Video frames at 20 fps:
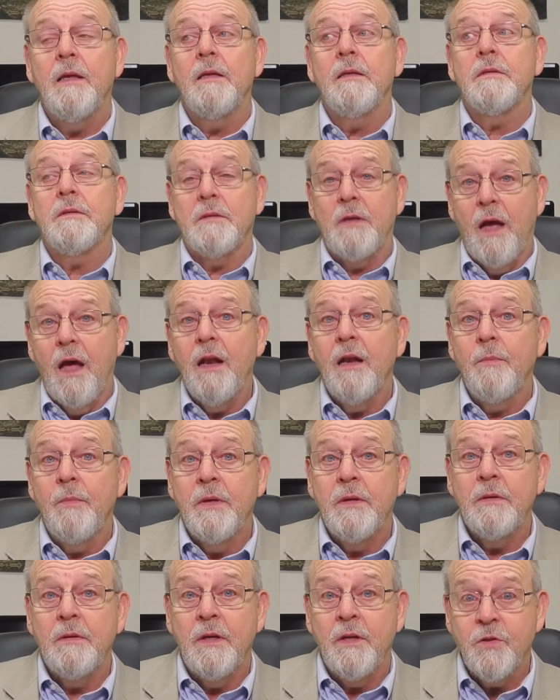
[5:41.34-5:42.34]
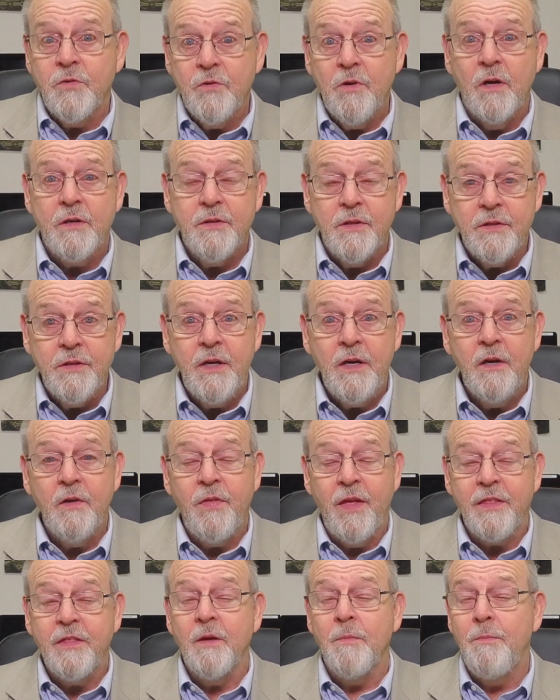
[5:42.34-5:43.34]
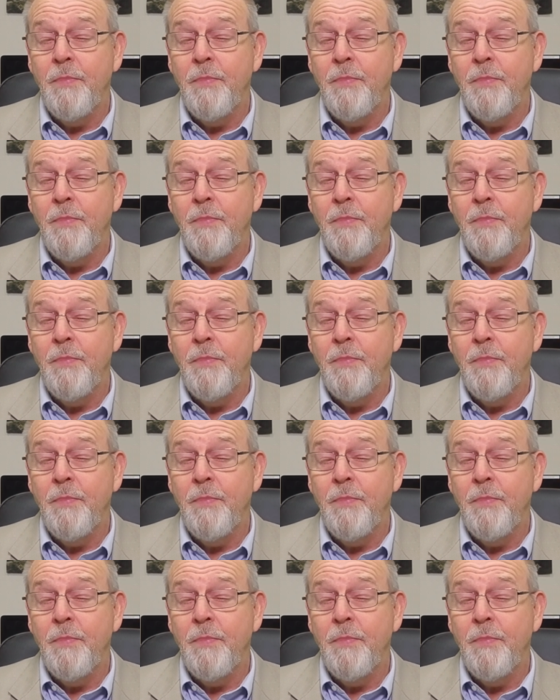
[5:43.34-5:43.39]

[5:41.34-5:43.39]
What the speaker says: Solomon instructs us here that the